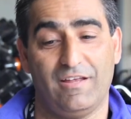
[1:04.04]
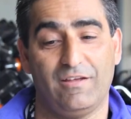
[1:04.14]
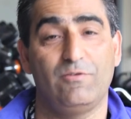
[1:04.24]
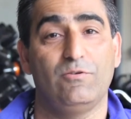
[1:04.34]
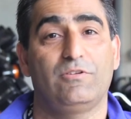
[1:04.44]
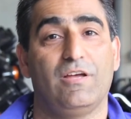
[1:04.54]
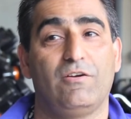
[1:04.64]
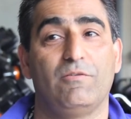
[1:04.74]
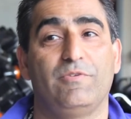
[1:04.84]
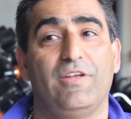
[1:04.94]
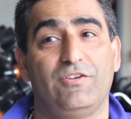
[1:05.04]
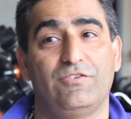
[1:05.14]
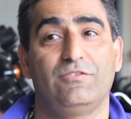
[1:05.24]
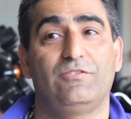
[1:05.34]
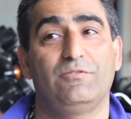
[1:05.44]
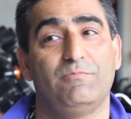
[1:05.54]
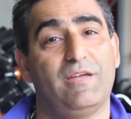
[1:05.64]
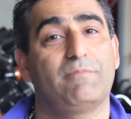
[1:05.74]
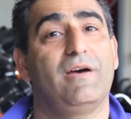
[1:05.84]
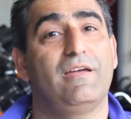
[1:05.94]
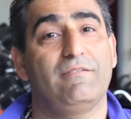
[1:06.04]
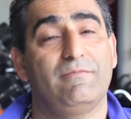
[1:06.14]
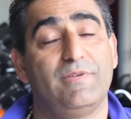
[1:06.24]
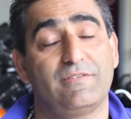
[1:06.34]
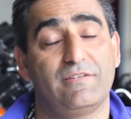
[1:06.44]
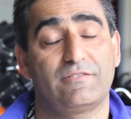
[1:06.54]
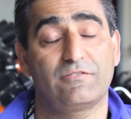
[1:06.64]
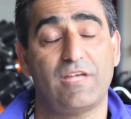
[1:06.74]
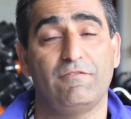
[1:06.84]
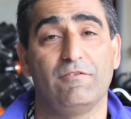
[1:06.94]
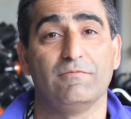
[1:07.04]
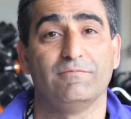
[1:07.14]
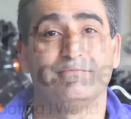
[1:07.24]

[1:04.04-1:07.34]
a good combination to make my business successful.